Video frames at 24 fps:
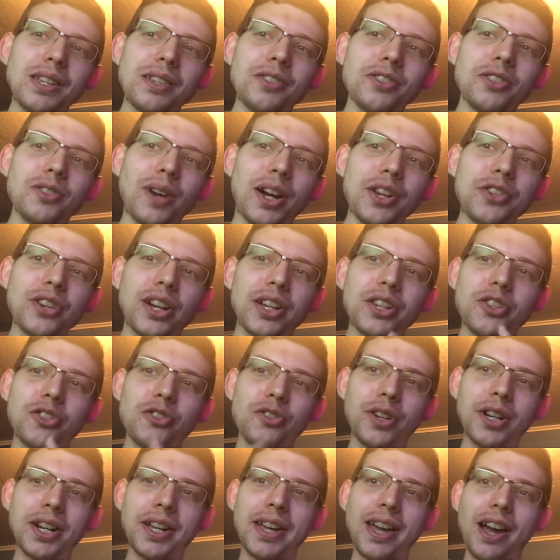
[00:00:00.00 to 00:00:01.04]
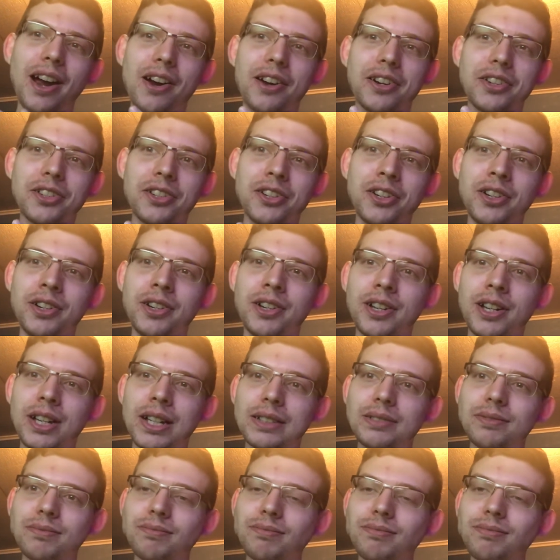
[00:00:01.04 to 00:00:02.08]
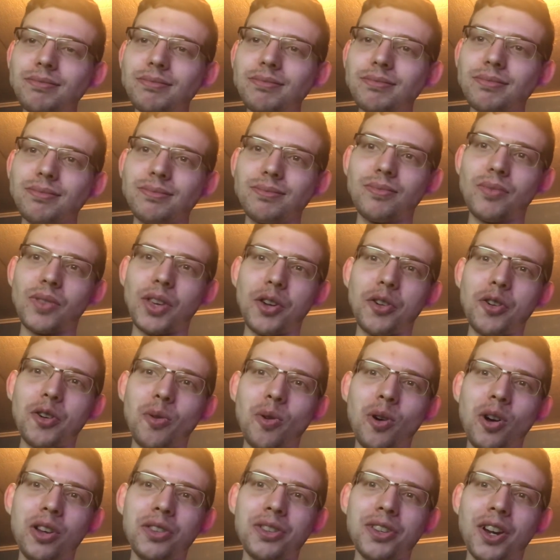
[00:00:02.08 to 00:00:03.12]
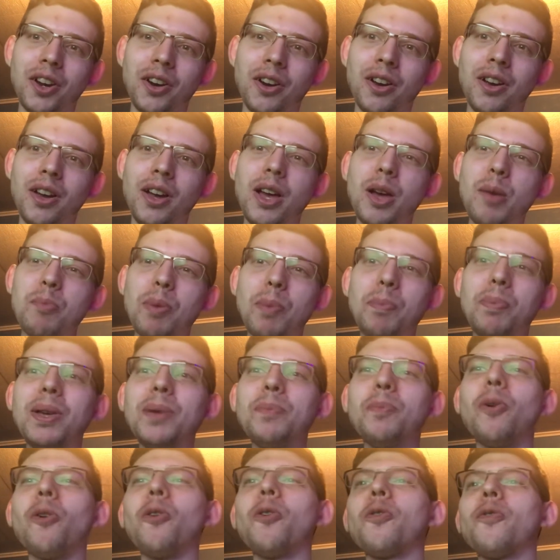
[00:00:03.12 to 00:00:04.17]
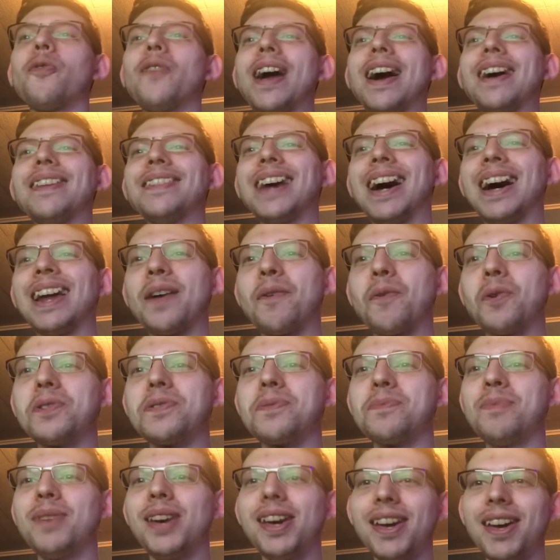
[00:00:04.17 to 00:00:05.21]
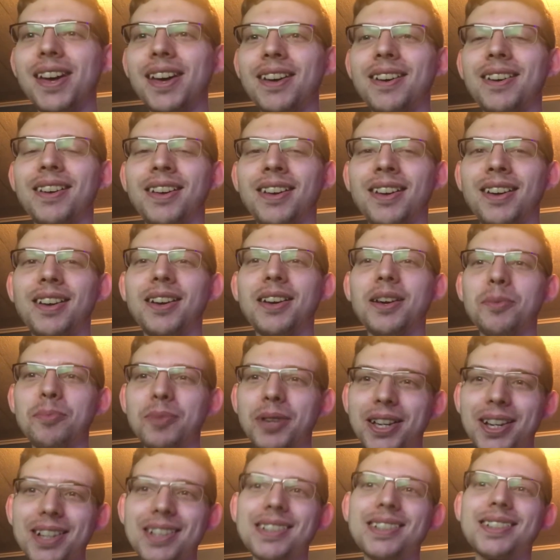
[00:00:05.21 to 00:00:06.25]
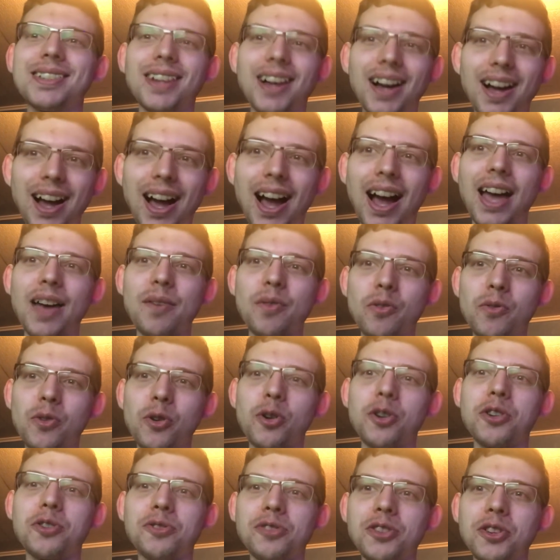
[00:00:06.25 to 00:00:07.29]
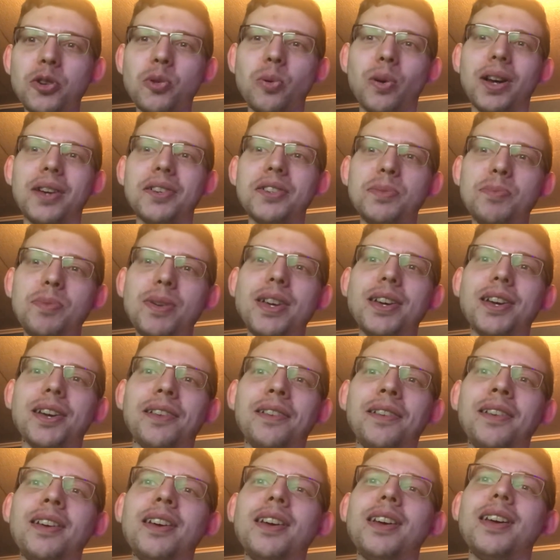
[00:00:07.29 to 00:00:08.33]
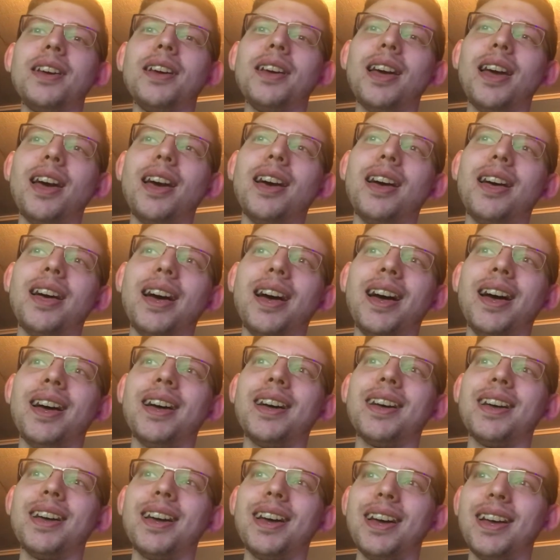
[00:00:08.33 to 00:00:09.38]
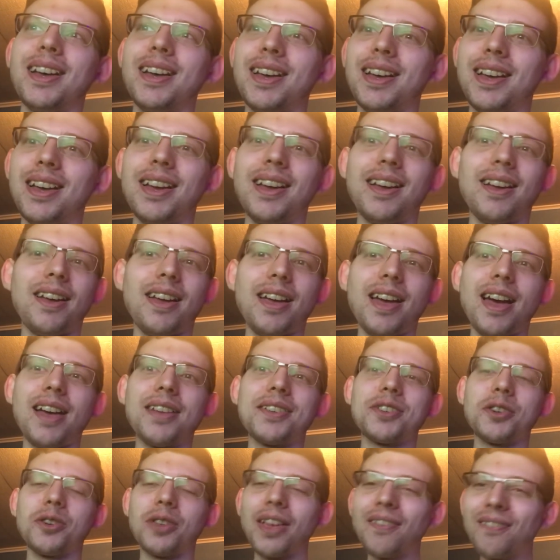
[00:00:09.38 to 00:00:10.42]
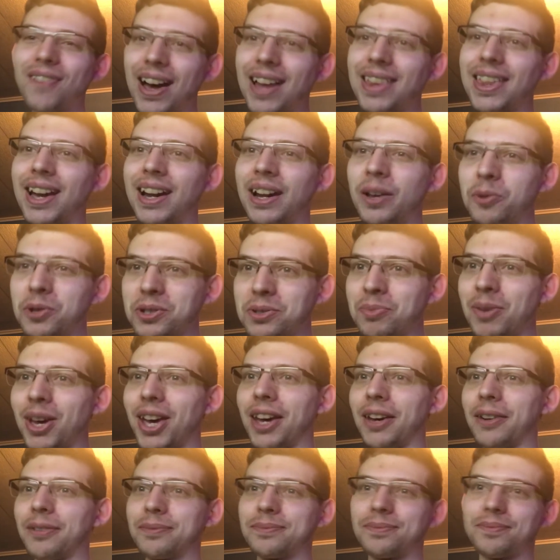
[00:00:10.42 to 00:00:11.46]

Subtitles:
So I tried to create a character and go on there, but people found out it was me because I have a very unique way of speaking. So they found out it was me.